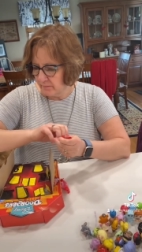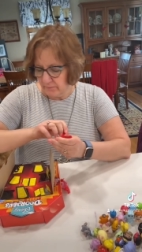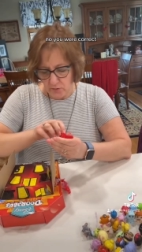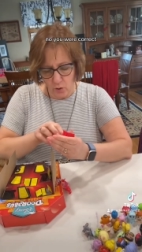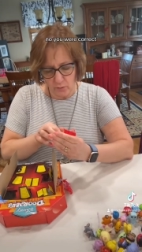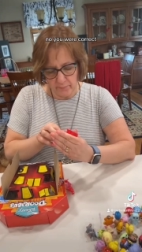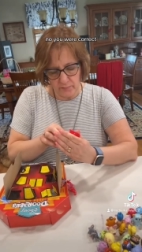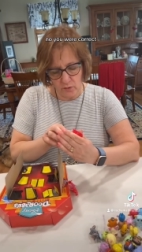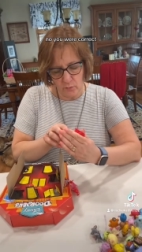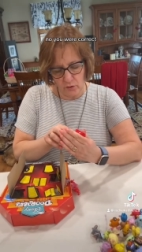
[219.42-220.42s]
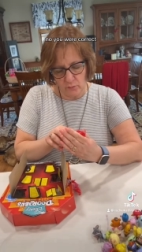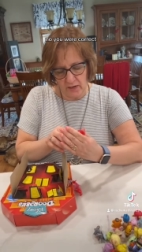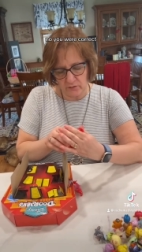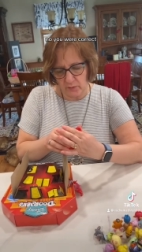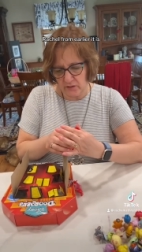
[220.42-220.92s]
Nope, you were
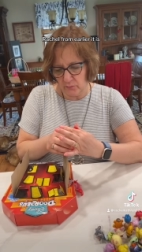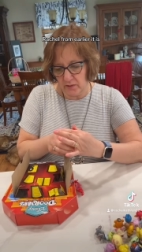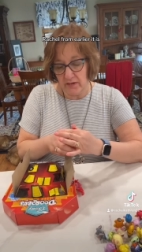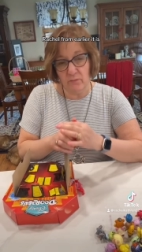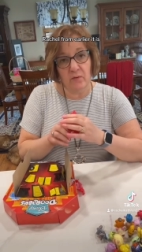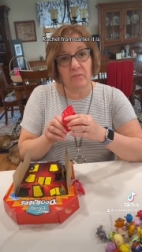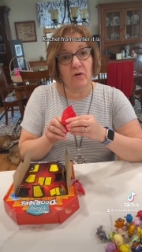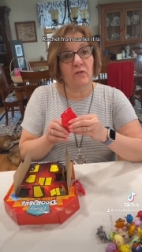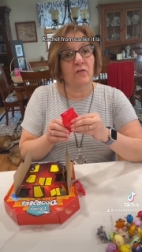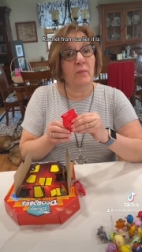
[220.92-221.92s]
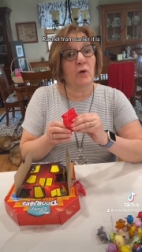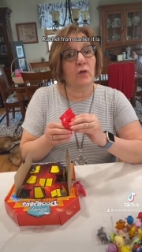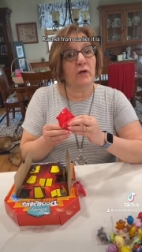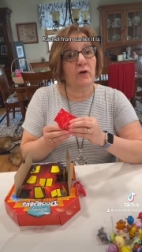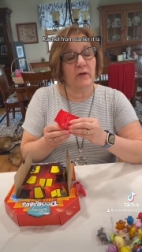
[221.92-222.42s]
correct, Rachel, from earlier.